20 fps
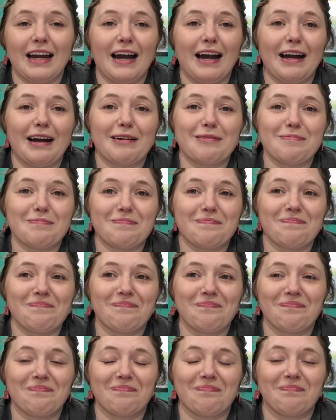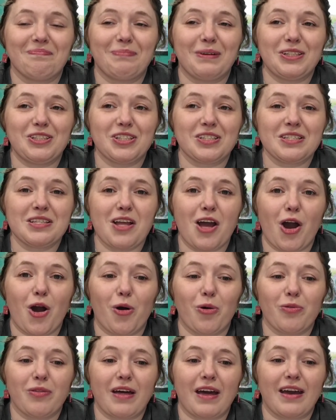But just
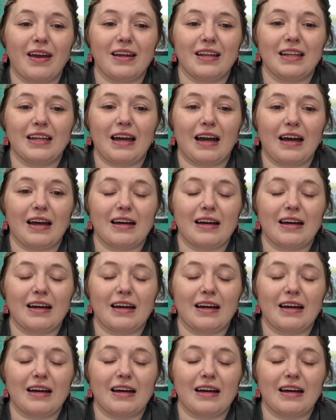know that